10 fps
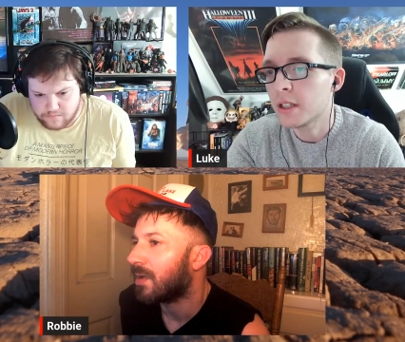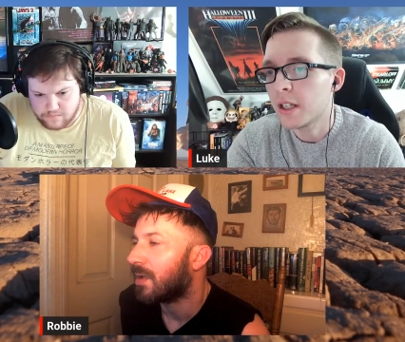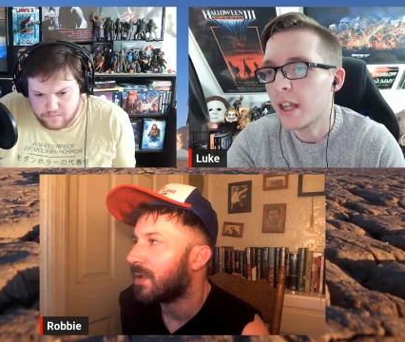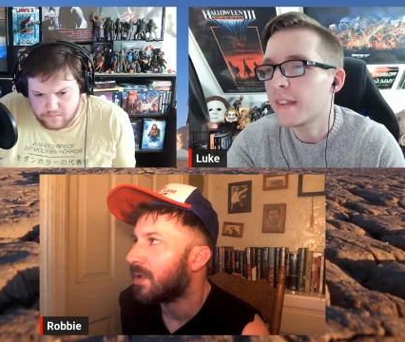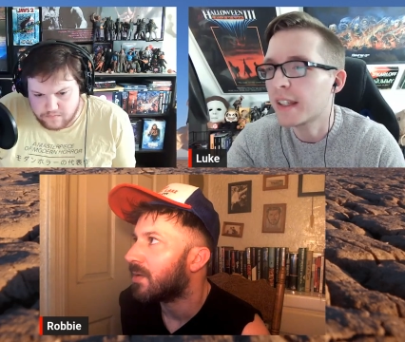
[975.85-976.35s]

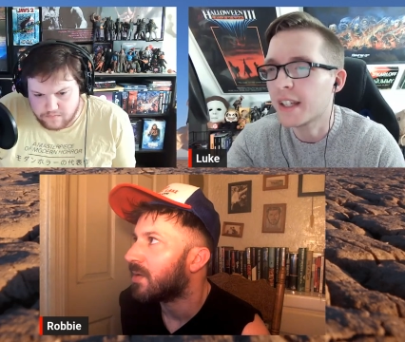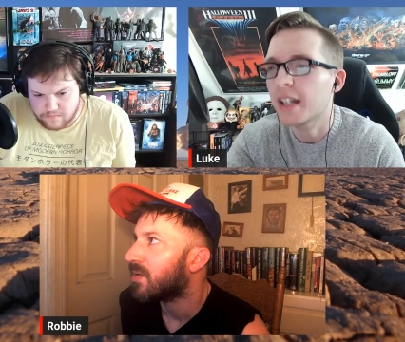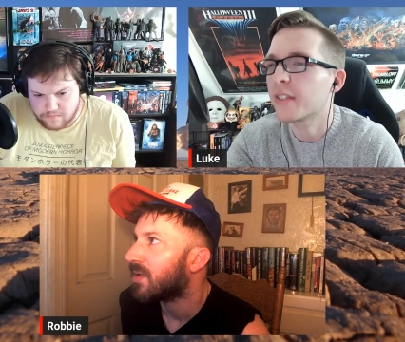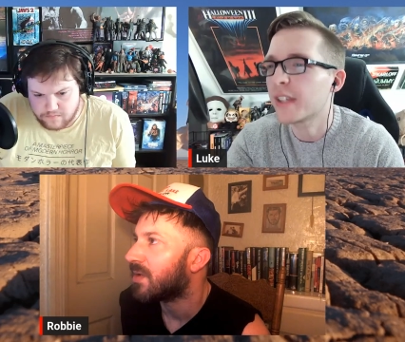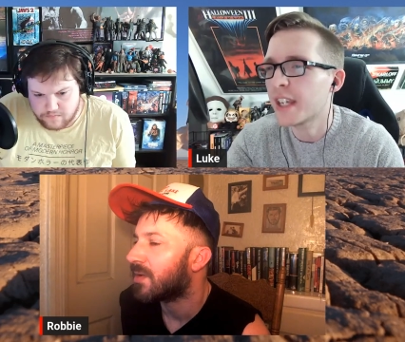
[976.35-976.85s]
Speaker 1: and then
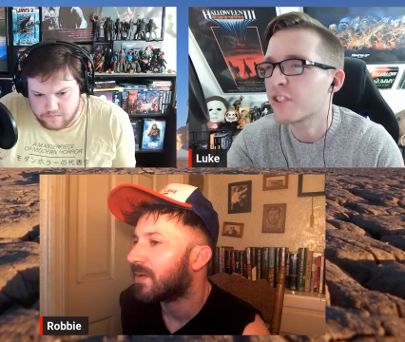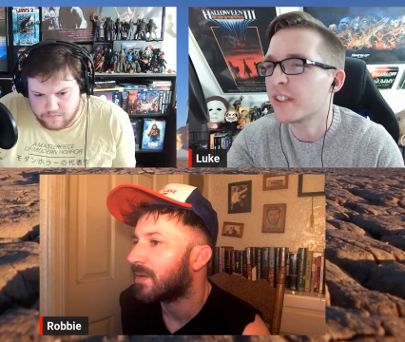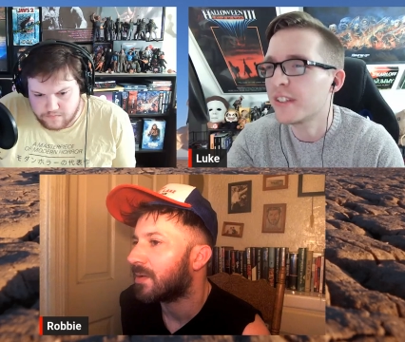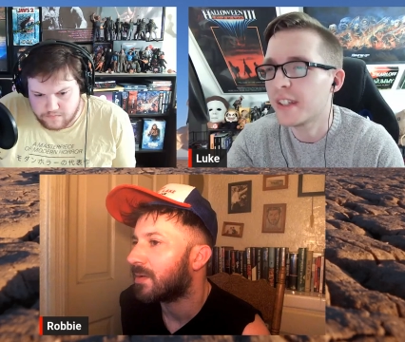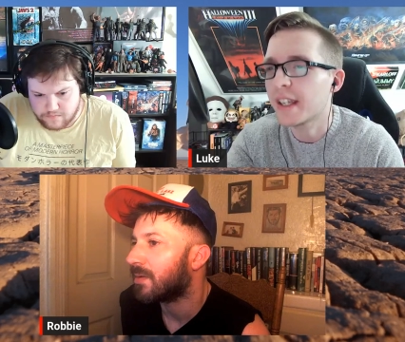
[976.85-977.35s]
kind of
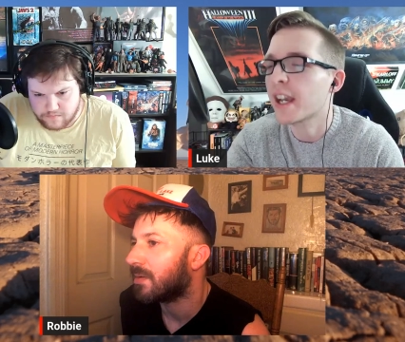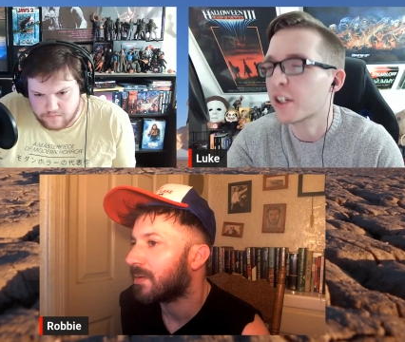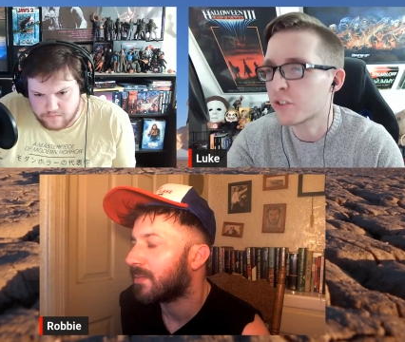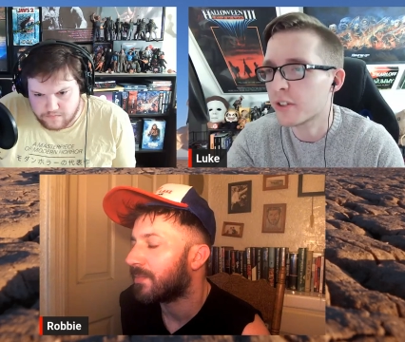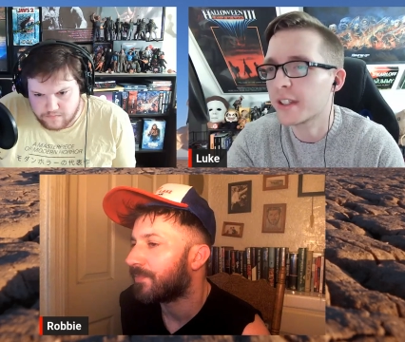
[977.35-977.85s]
occasionally seeing
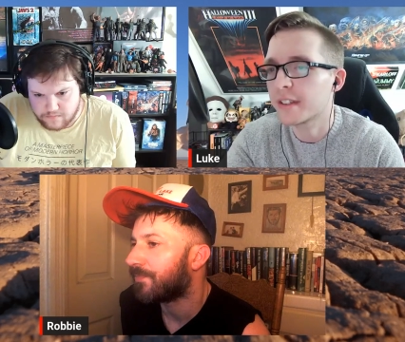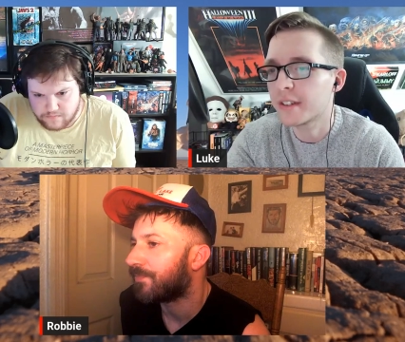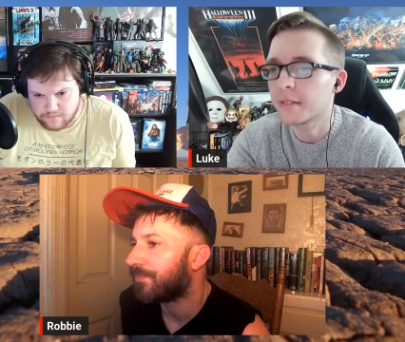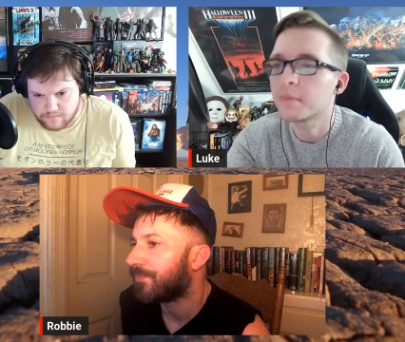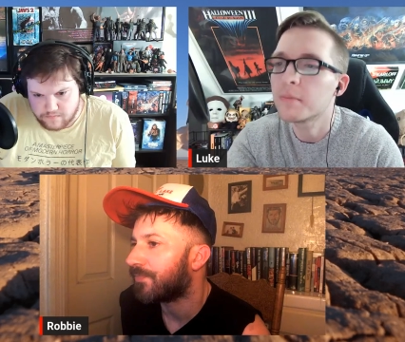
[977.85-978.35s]
extra things
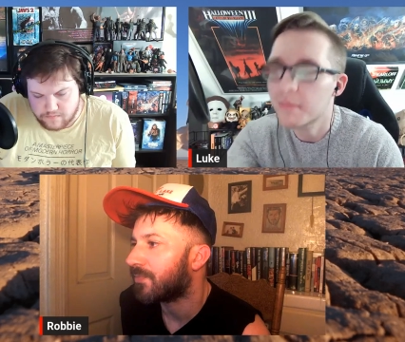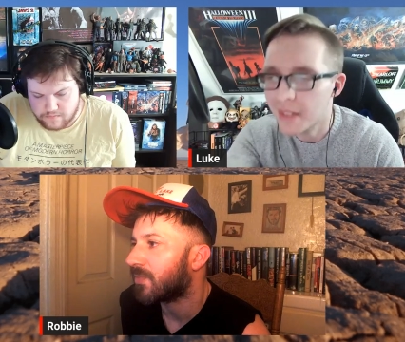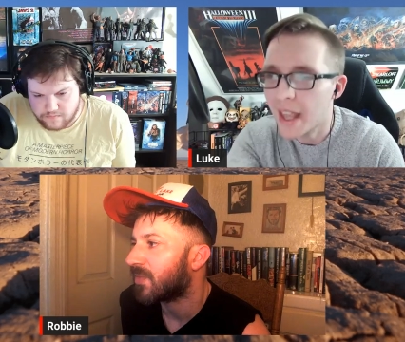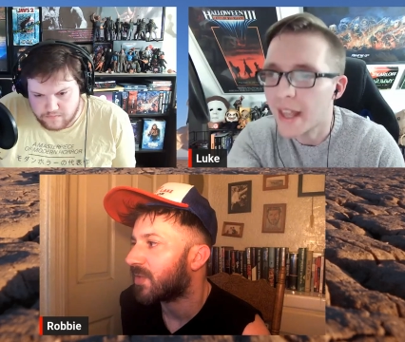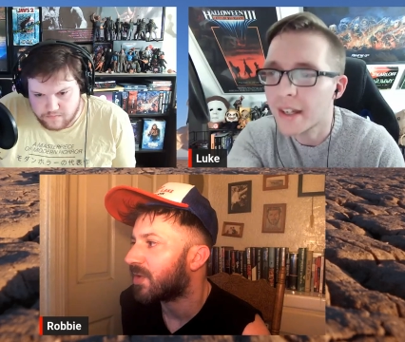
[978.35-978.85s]
to
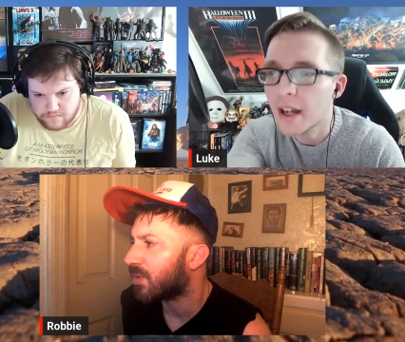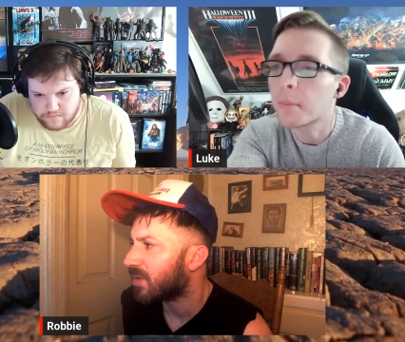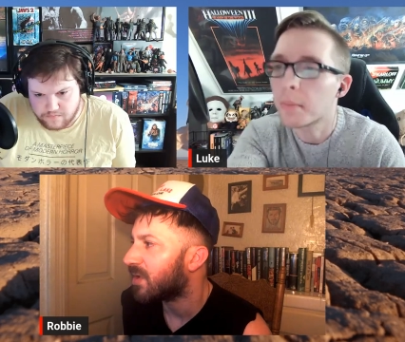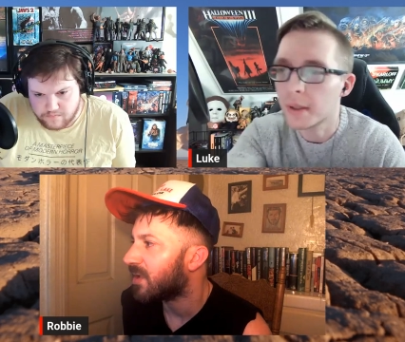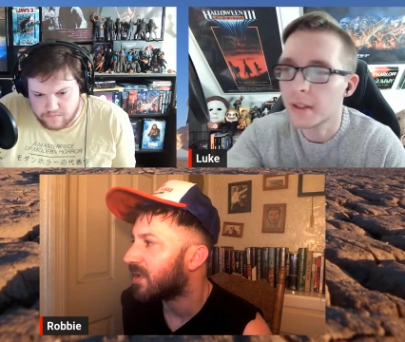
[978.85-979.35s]
end there, up
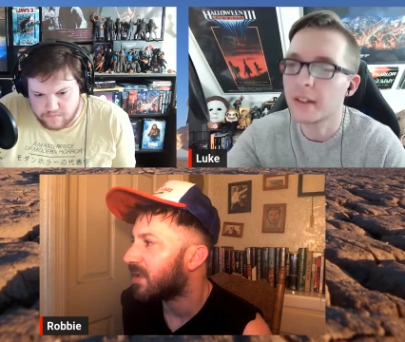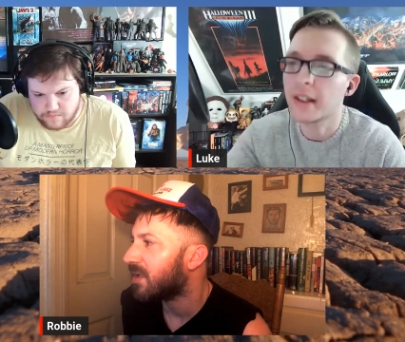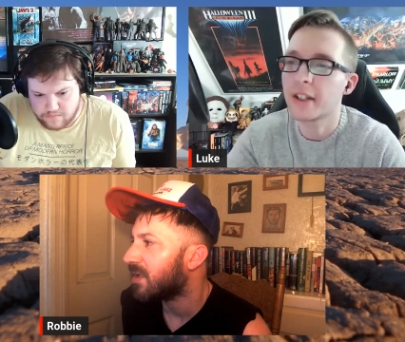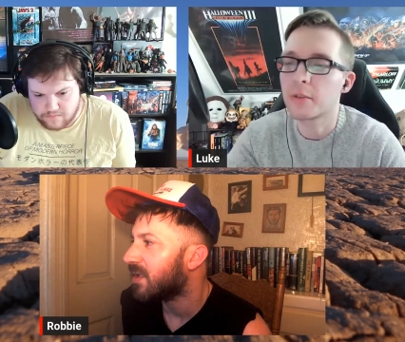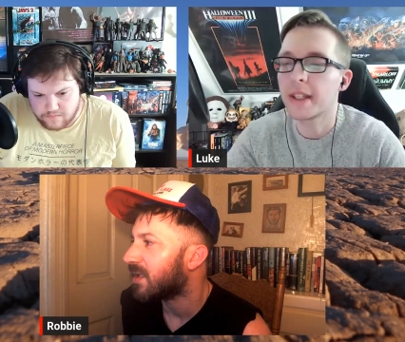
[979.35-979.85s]

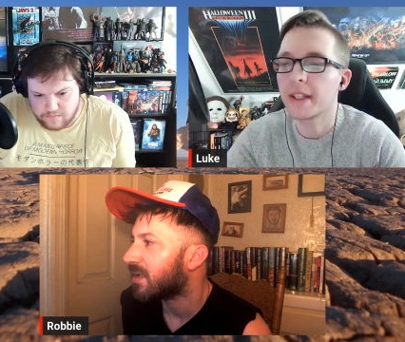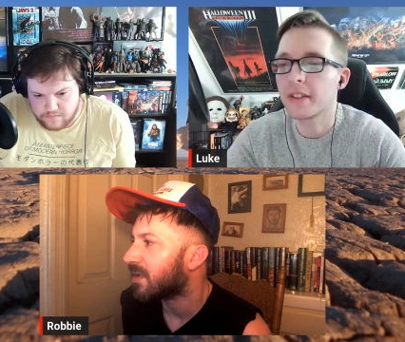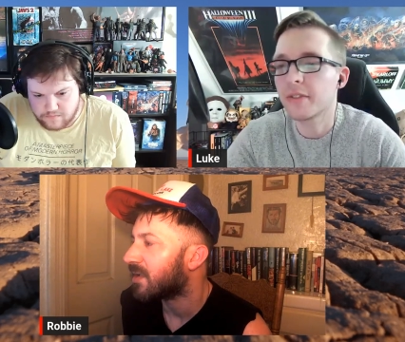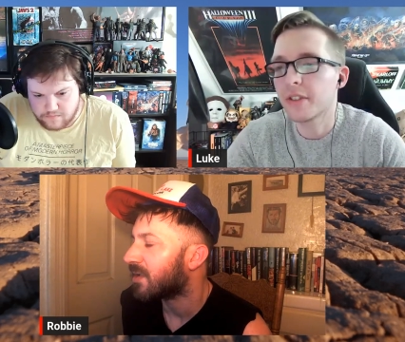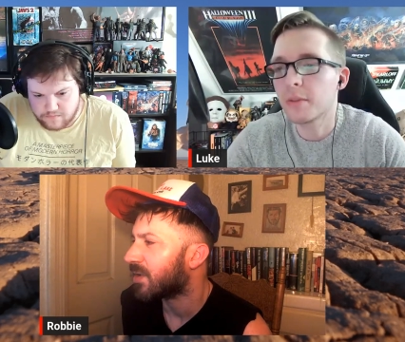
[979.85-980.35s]
later being in
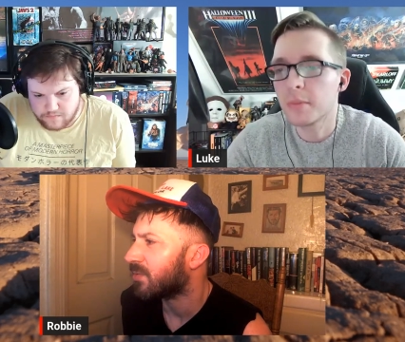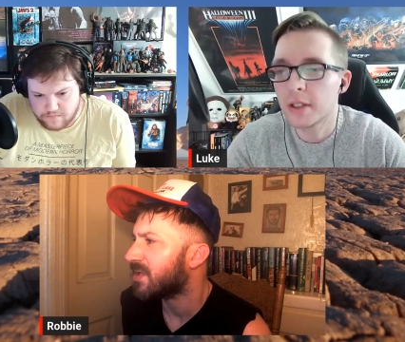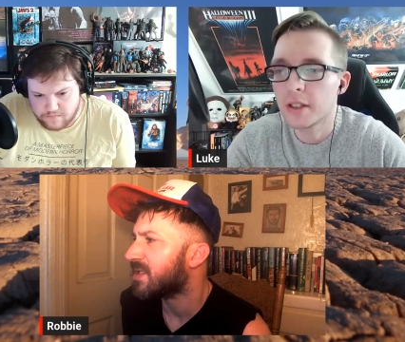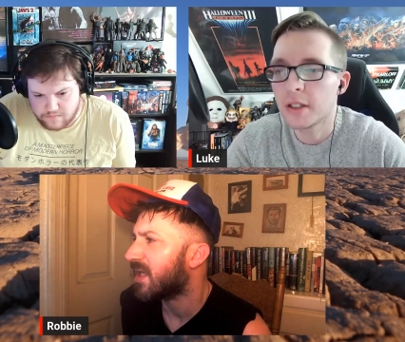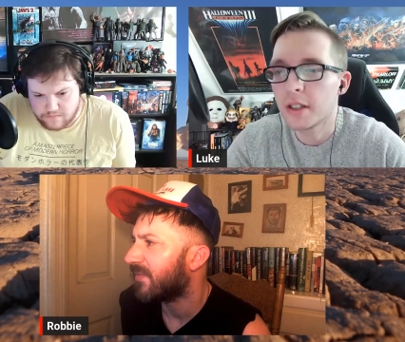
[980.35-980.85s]
the film?
Speaker 2: There
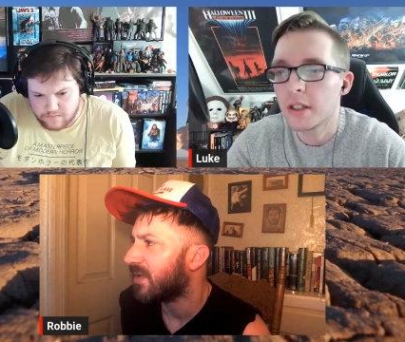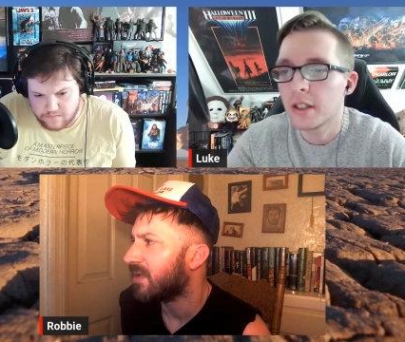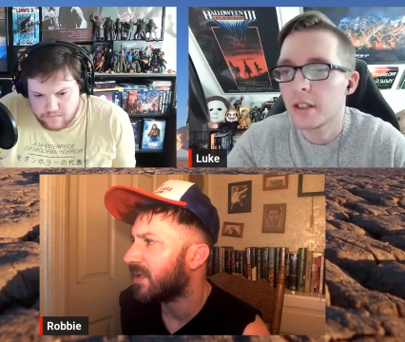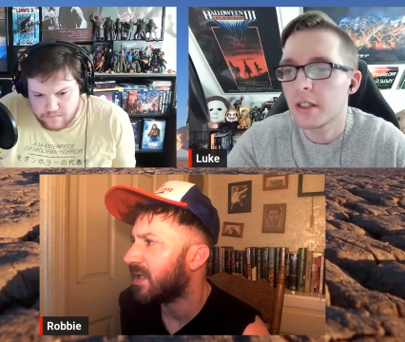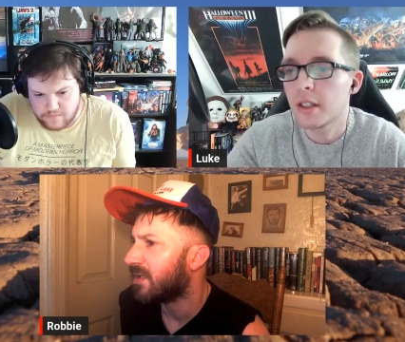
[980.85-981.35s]
was
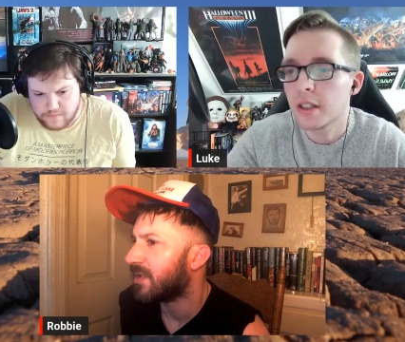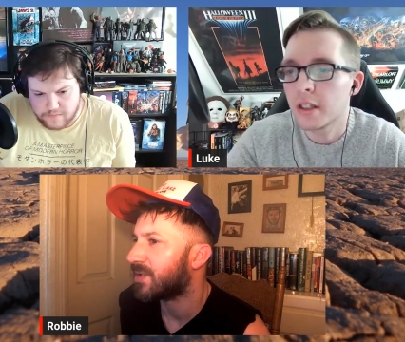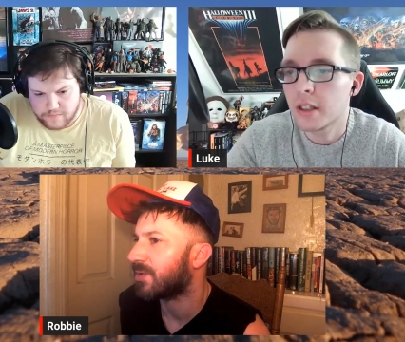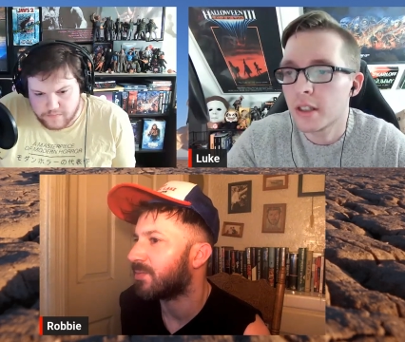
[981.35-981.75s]
definitely an initial